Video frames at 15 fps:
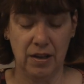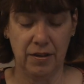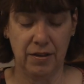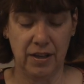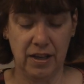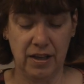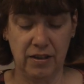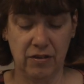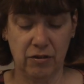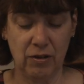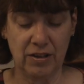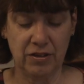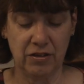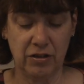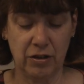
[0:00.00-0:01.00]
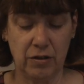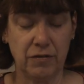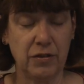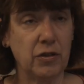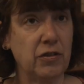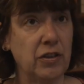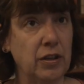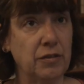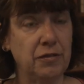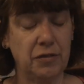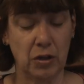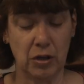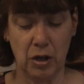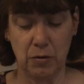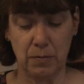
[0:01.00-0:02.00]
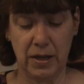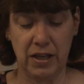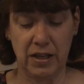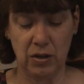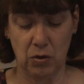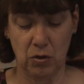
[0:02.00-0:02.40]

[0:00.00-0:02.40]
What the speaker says: The strategy of using a follow me